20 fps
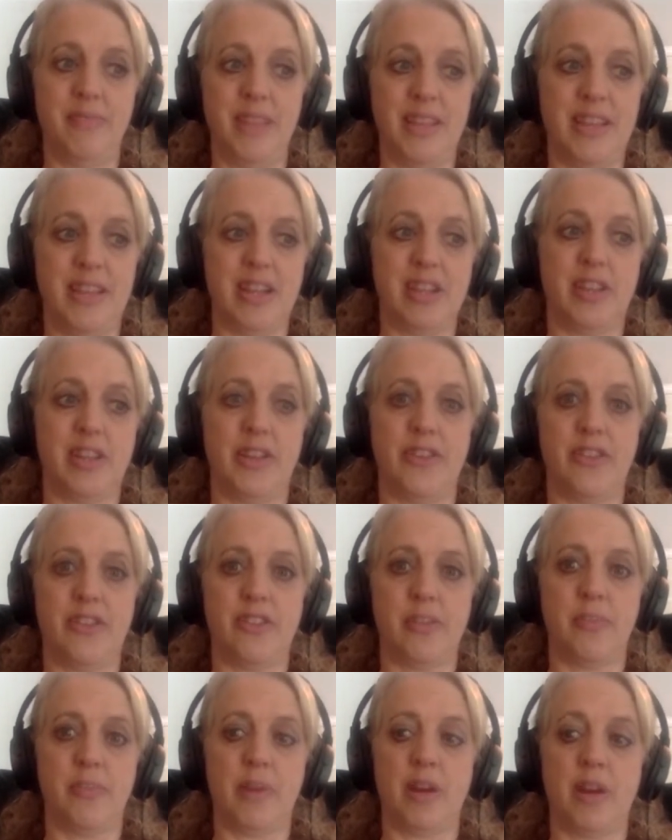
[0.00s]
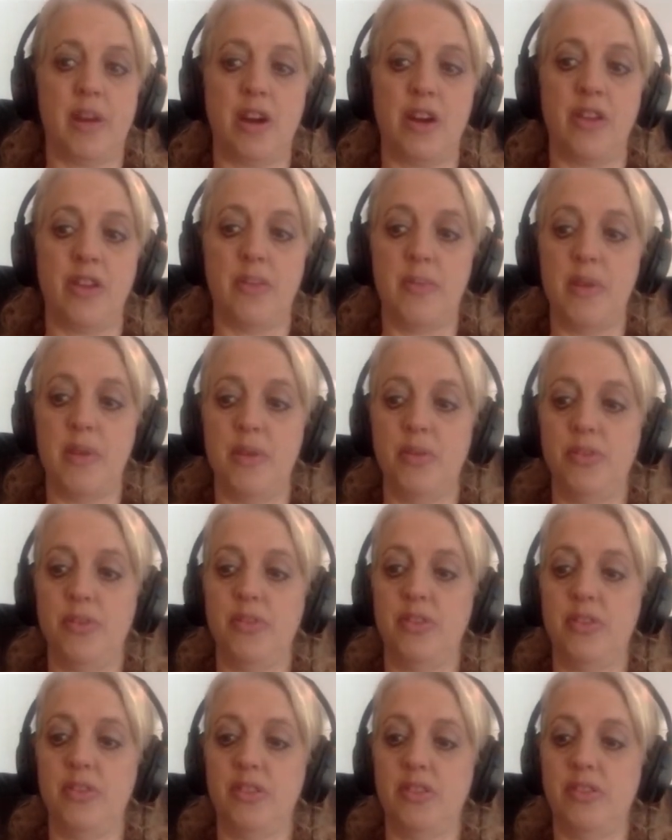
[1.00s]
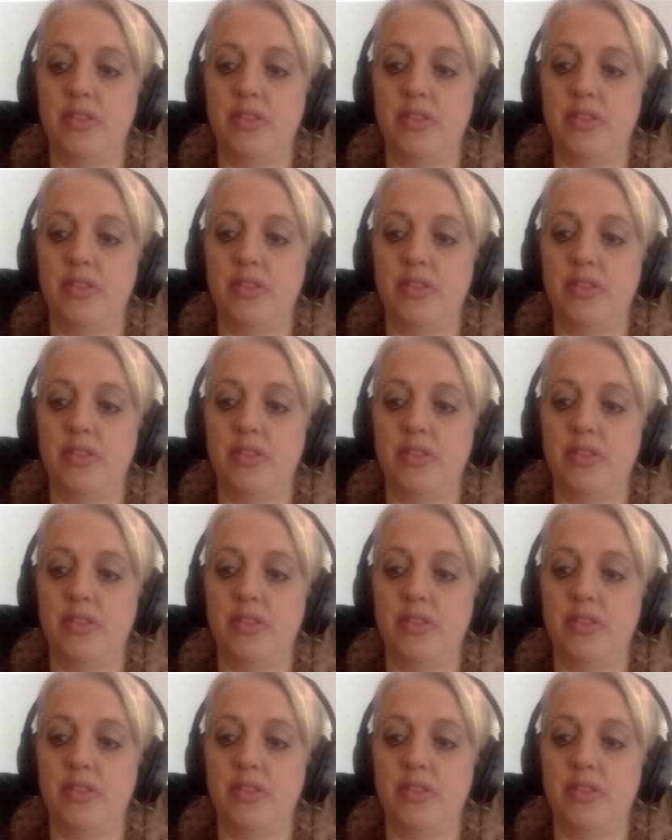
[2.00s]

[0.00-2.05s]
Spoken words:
thing that clutters up our car the most.